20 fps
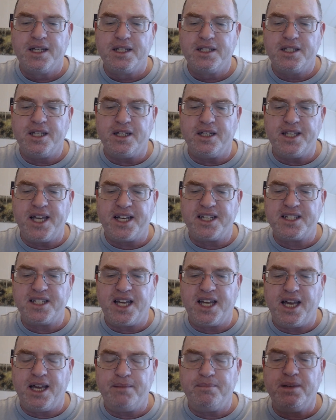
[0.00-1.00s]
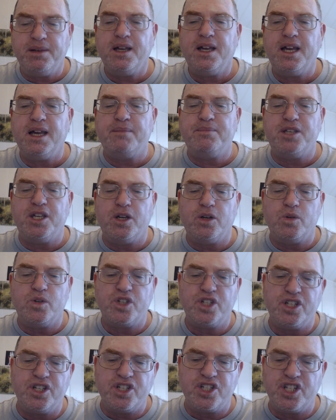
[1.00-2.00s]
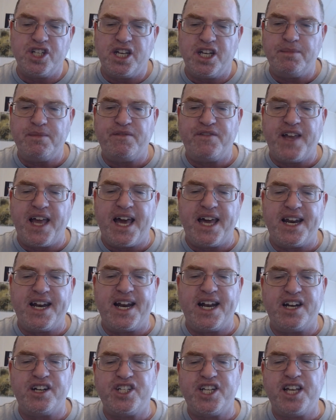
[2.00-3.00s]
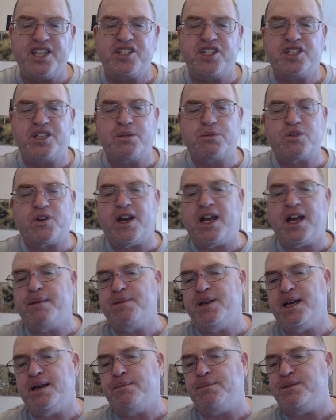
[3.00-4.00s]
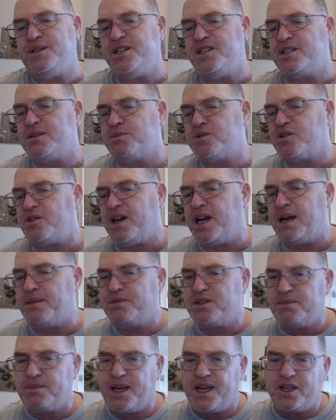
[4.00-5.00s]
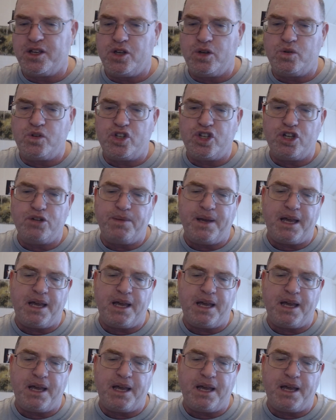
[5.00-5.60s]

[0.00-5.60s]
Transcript: Till next time, I'm the OG GM. If you hadn't had a chance to subscribe yet, please subscribe to my YouTube.